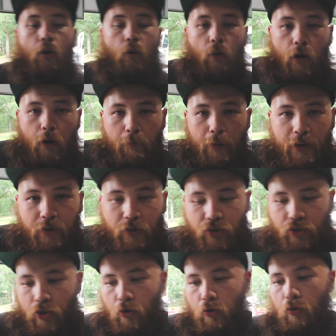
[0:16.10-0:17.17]
Welcome back to the
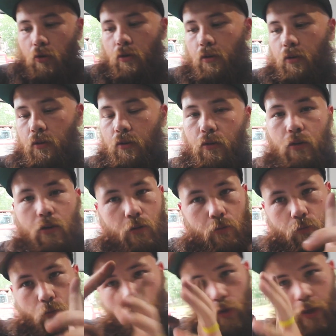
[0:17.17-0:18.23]
show.
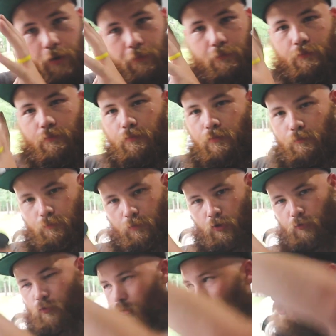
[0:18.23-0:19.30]
Roll that
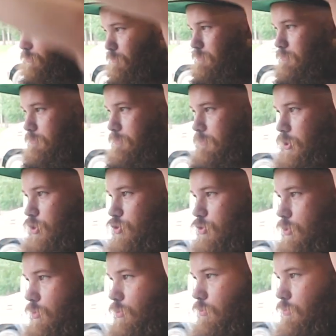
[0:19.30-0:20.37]
beautiful
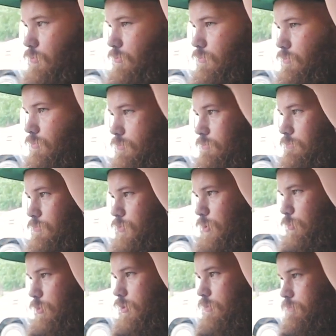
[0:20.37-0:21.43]
intro
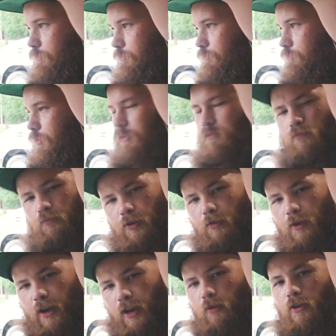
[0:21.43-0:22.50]
somewhere. Put it
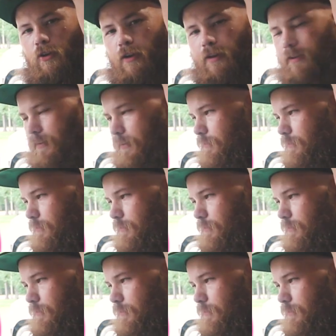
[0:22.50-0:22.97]
right here when you're editing.